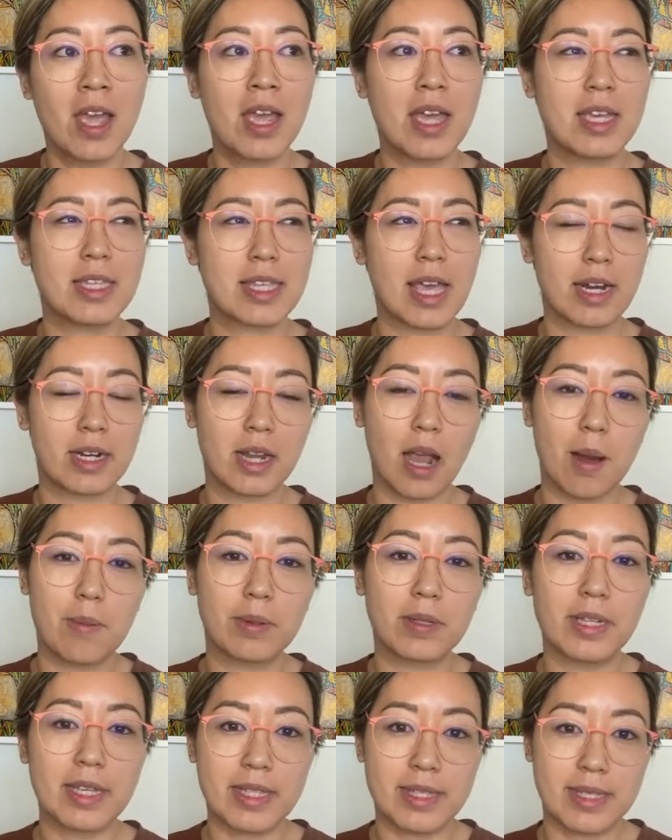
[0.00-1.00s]
He's had a
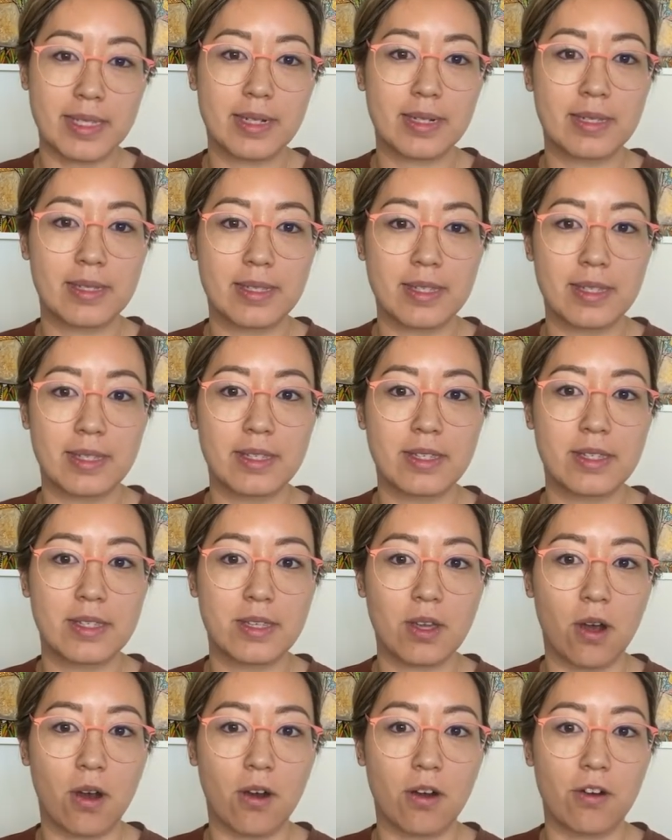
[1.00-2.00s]
couple of
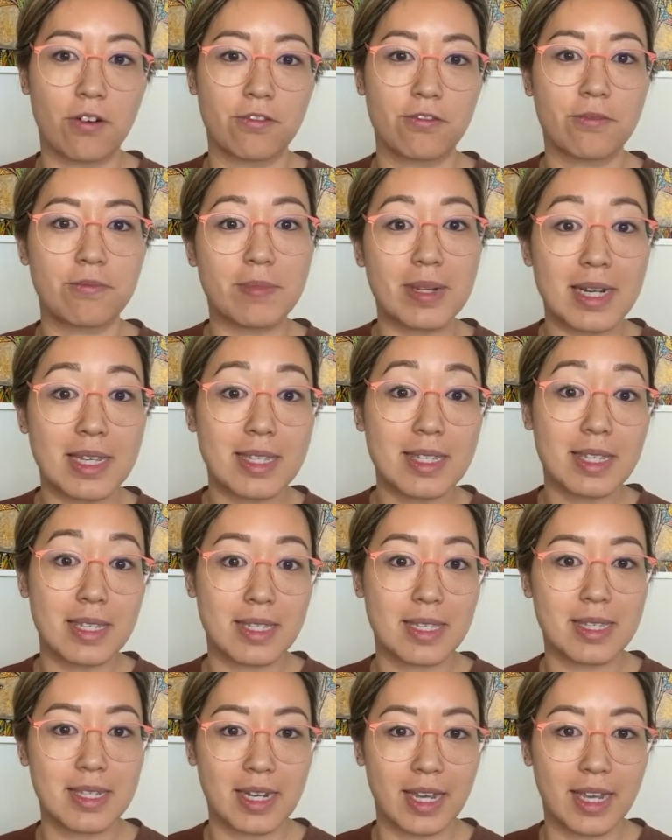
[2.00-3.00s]
incidences of
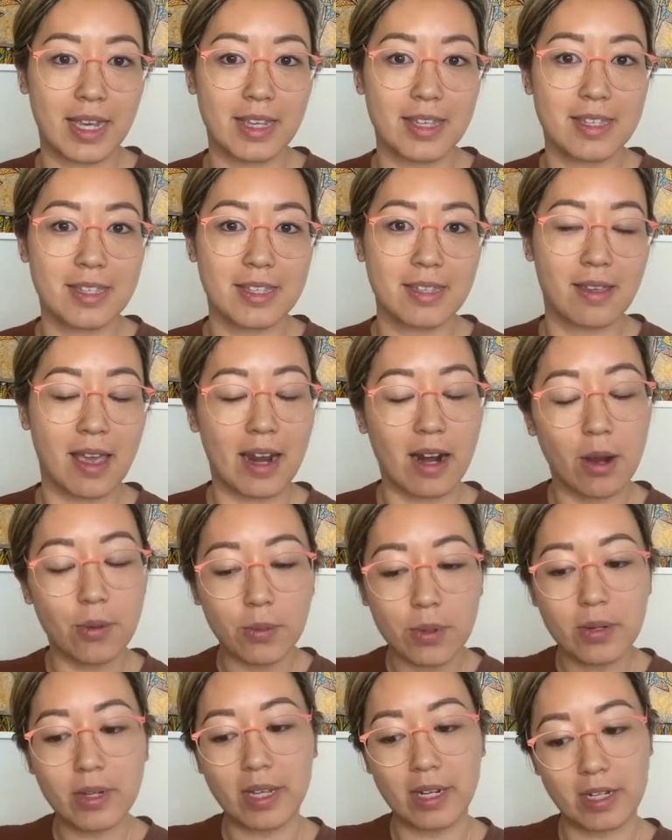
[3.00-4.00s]
meniscus tears, and I
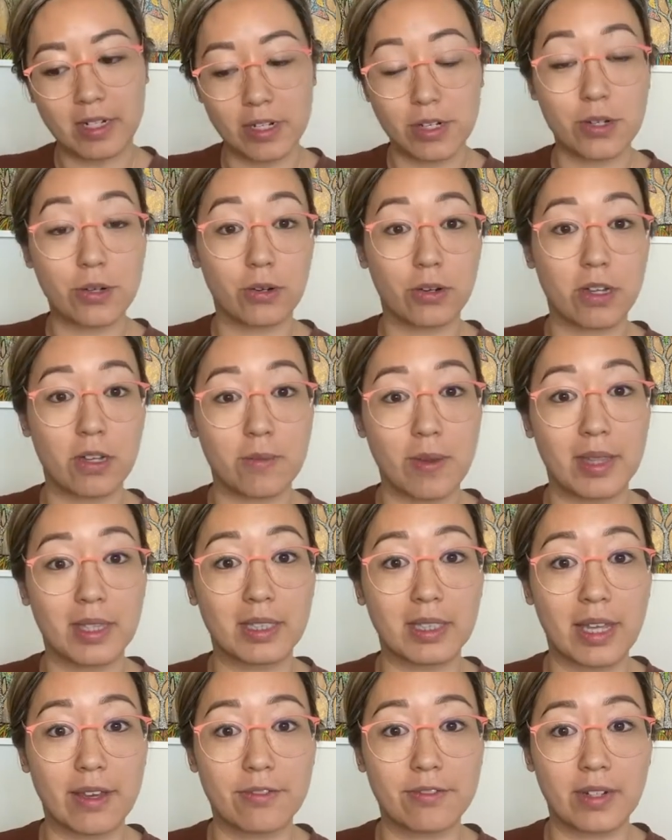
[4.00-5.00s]
will get into talking about
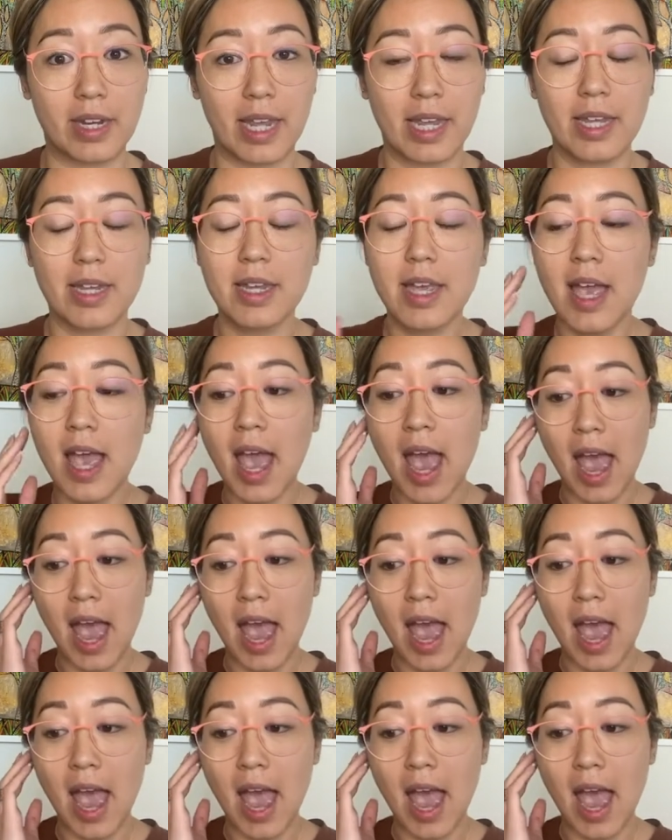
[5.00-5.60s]
the left knee,